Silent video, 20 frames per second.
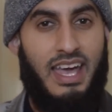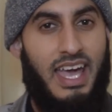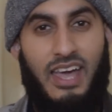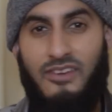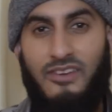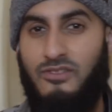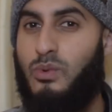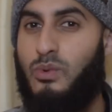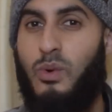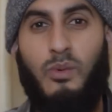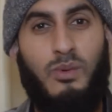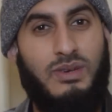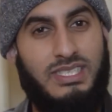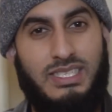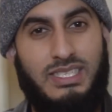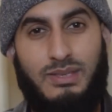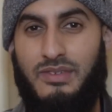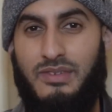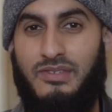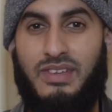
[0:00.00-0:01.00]
Everyone
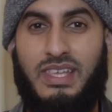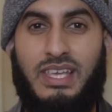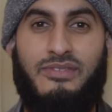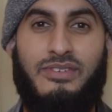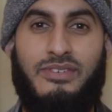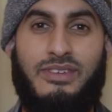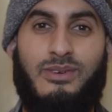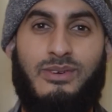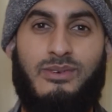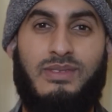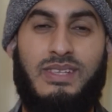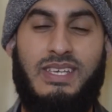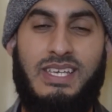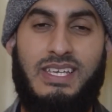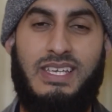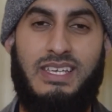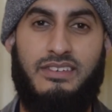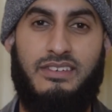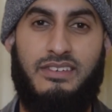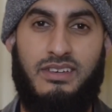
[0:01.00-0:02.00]
wants to be forgiven, don't
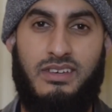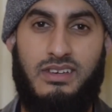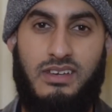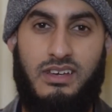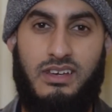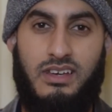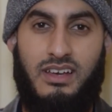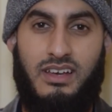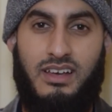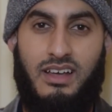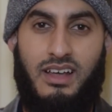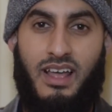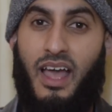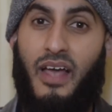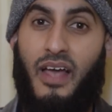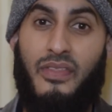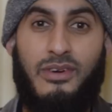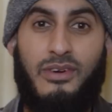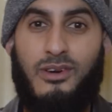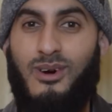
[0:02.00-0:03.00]
they?
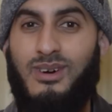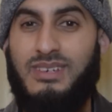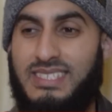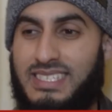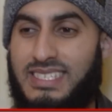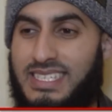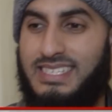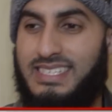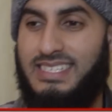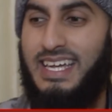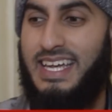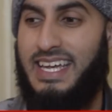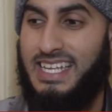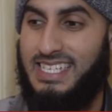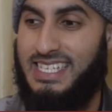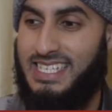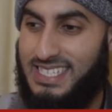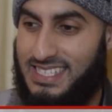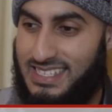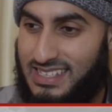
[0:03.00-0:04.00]
And the cost is that
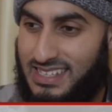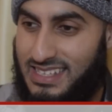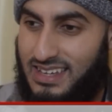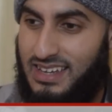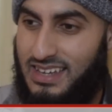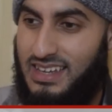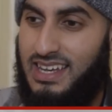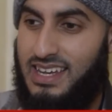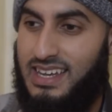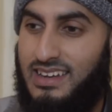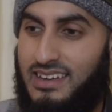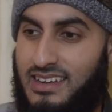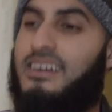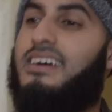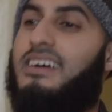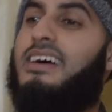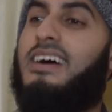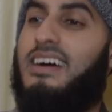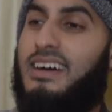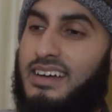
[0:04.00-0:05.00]

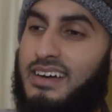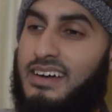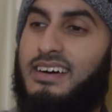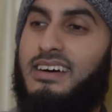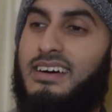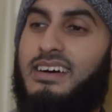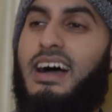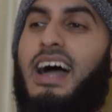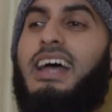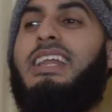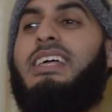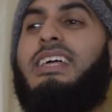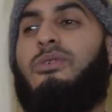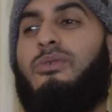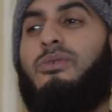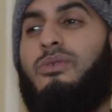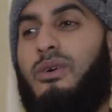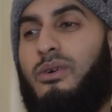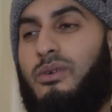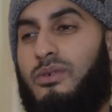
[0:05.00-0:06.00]
I let
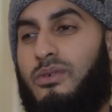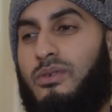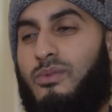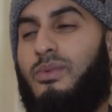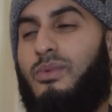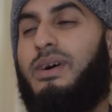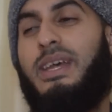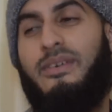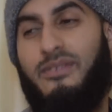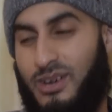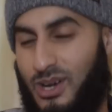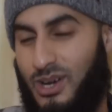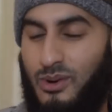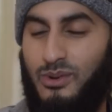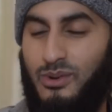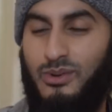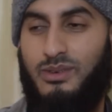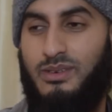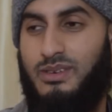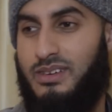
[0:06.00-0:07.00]
you go, whatever, go.
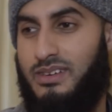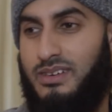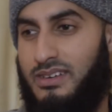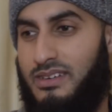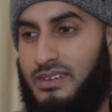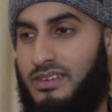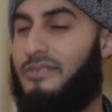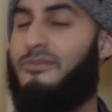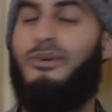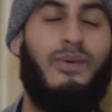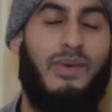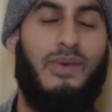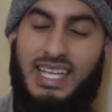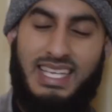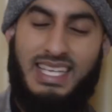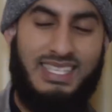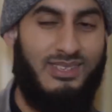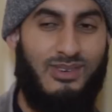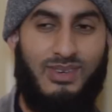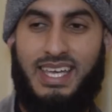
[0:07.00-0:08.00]
But
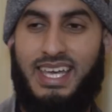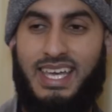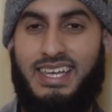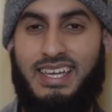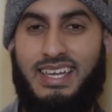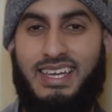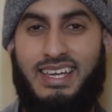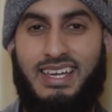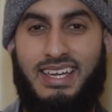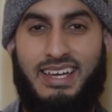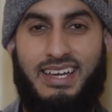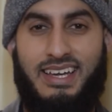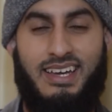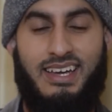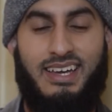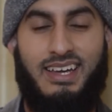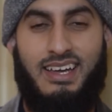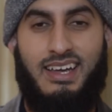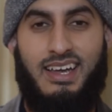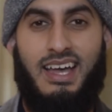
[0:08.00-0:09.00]
whatever, okay.
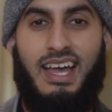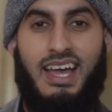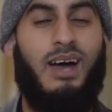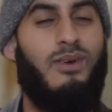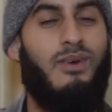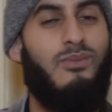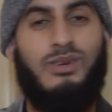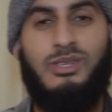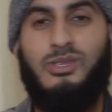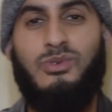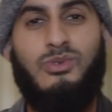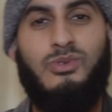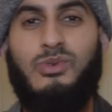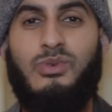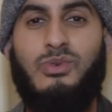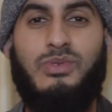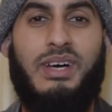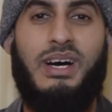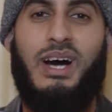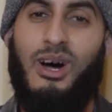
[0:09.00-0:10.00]
And when you
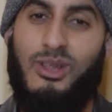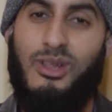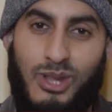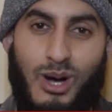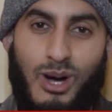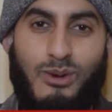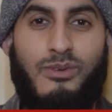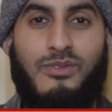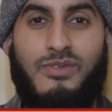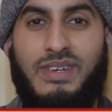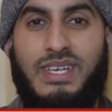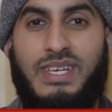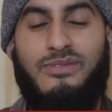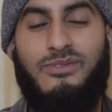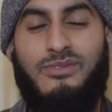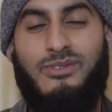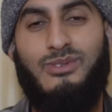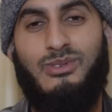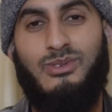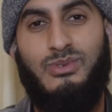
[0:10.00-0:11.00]
do that, Allah will
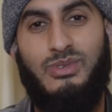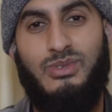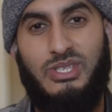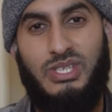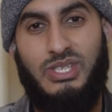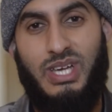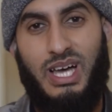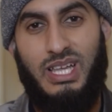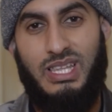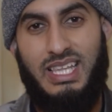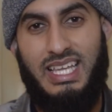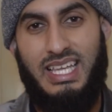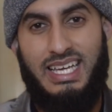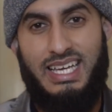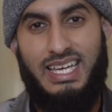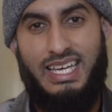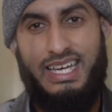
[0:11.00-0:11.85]
forgive you too, inshallah.